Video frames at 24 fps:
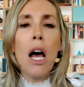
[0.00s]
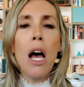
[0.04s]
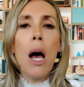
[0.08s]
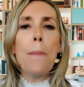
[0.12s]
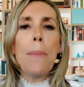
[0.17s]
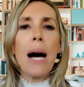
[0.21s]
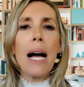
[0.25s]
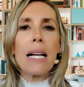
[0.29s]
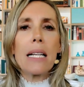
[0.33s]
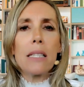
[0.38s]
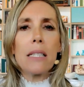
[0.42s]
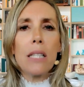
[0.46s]

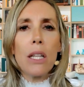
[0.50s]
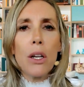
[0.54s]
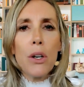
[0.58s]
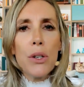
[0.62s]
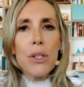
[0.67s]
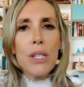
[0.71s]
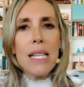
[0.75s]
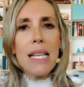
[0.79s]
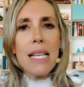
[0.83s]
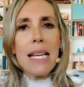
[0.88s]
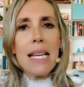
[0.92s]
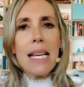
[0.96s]
by
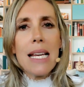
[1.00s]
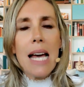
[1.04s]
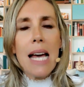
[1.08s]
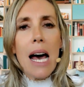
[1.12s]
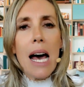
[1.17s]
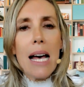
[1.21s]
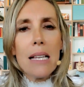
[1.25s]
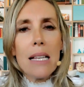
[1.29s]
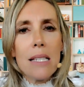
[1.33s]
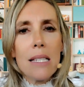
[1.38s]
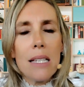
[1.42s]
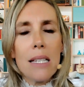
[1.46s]
closing
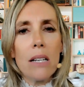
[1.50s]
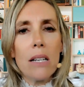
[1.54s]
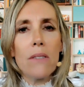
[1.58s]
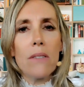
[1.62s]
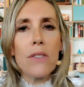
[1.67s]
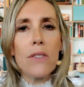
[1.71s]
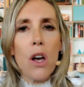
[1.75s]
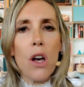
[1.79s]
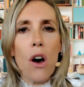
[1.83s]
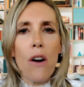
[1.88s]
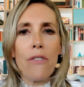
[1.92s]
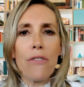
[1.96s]
ourselves
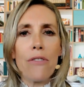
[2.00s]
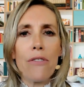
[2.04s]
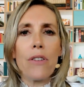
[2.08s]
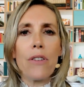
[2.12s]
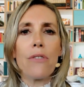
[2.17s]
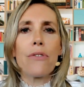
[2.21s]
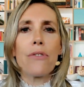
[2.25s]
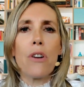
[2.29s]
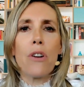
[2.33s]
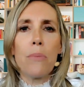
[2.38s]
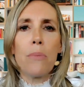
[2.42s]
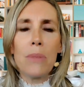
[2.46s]
off
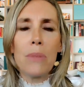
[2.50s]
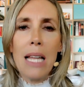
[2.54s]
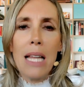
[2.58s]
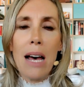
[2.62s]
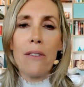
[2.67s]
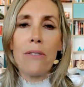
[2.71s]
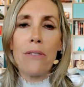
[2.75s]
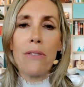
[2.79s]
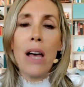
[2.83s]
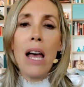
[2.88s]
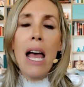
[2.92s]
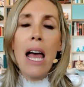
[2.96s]
from
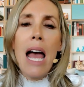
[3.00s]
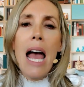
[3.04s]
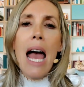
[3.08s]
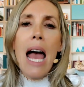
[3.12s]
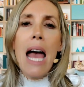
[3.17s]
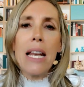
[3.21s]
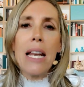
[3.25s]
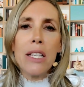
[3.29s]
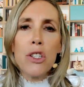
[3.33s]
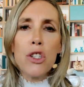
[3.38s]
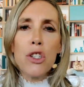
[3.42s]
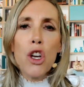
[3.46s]
love
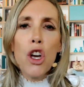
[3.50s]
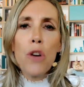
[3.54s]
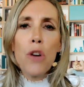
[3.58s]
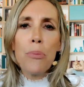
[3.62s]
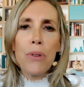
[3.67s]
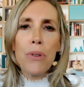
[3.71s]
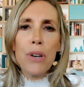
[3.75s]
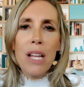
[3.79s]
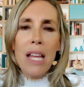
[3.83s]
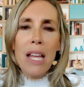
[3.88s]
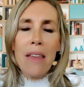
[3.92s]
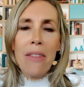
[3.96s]
and
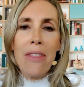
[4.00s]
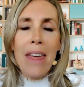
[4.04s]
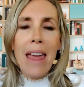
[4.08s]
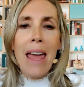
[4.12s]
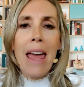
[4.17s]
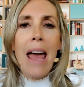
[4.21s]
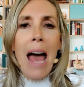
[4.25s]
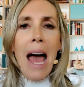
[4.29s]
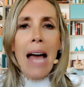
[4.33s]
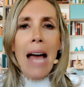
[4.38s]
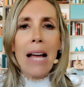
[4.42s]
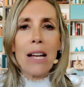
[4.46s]
interpreting
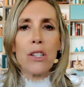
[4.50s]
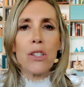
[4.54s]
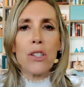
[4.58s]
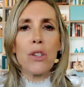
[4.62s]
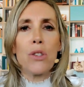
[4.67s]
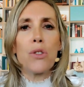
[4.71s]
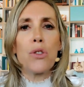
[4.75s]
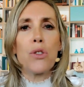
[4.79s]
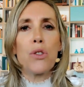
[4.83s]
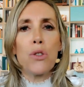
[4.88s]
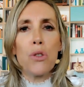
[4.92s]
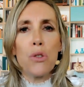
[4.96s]
their
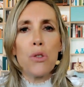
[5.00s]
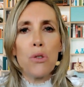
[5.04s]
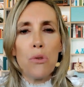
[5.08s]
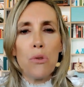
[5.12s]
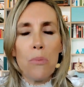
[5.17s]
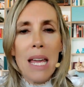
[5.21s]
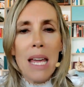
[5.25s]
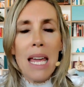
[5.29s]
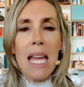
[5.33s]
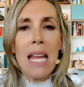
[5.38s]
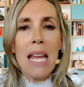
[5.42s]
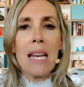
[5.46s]
actions to
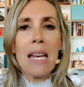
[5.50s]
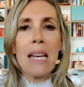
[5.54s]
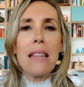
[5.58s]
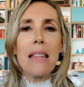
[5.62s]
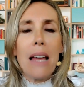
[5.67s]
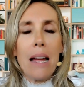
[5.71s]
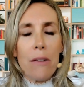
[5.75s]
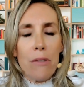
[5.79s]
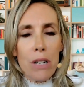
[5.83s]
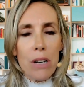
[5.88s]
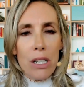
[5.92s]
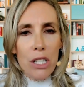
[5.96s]
mean
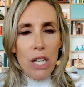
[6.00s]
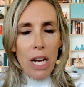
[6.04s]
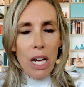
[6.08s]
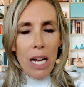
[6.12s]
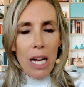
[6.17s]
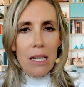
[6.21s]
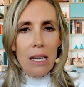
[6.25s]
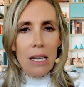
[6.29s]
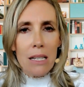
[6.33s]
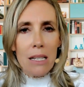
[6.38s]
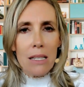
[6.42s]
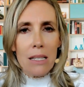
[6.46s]
they
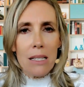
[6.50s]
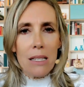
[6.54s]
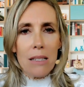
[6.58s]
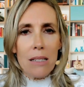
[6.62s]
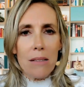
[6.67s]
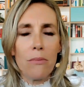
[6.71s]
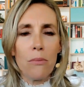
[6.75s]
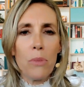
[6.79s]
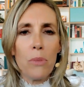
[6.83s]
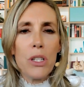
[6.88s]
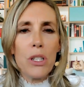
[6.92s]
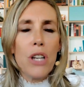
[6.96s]
reject us,
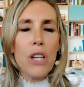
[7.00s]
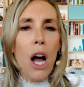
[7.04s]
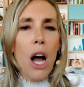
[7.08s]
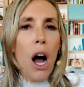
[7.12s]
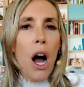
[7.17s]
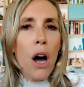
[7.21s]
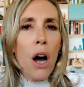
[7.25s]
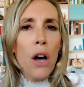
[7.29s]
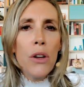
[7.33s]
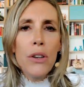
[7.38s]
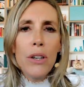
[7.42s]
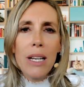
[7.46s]
which
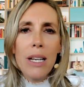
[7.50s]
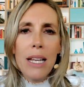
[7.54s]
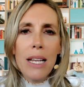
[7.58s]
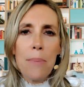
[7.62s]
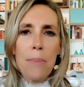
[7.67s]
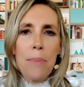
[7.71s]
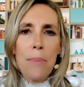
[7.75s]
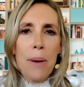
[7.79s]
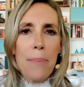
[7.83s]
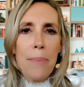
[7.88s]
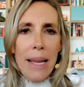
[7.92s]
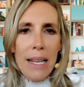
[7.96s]
only
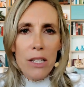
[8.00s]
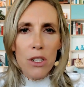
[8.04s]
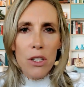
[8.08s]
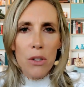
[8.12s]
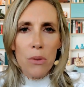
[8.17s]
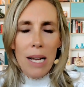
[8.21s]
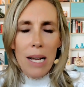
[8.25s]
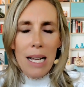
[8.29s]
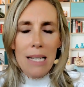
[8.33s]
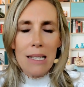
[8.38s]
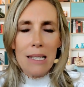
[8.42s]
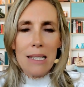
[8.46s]

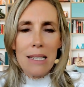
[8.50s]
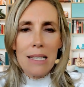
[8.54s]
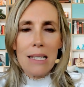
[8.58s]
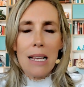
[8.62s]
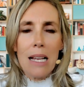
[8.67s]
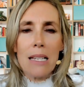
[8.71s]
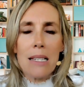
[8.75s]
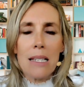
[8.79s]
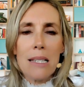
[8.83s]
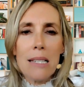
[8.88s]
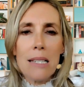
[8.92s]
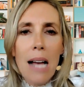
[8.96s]
perpetuates
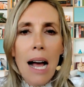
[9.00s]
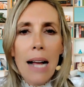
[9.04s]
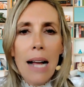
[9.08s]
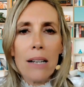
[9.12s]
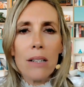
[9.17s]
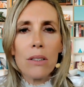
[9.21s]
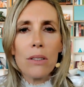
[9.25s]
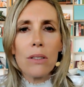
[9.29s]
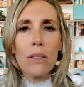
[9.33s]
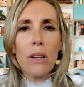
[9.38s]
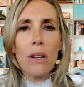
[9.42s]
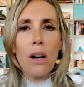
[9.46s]
a
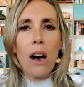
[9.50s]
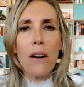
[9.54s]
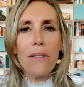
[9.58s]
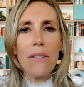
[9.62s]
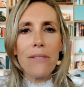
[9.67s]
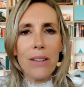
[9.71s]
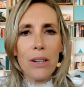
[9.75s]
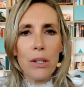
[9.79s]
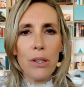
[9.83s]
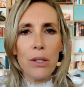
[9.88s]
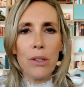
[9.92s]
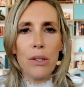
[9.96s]
cycle of
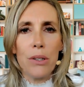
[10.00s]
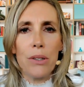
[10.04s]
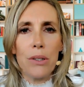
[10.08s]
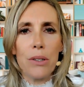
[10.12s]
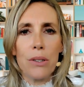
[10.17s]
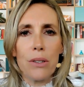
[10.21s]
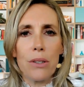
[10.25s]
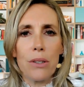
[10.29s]
hurt.